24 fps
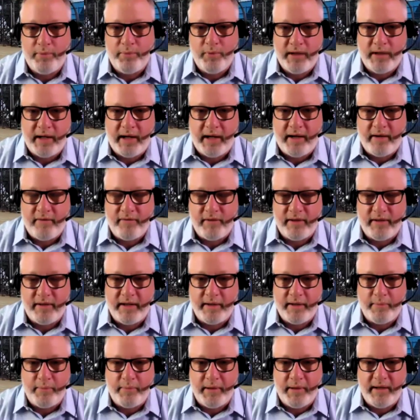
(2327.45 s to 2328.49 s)
we have a
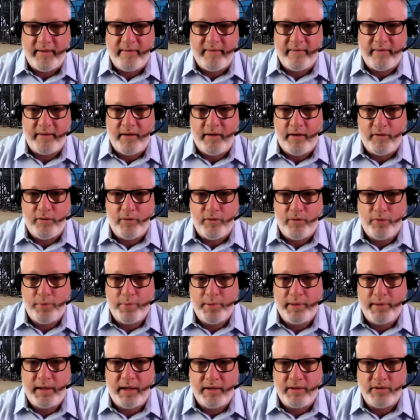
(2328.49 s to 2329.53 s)
database of
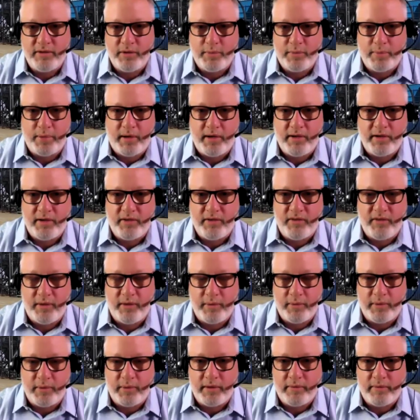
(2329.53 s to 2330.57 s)
potential partners
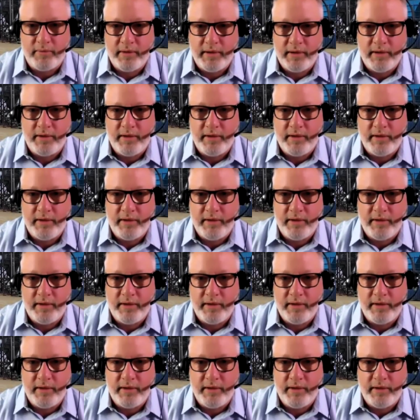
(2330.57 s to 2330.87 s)
that we're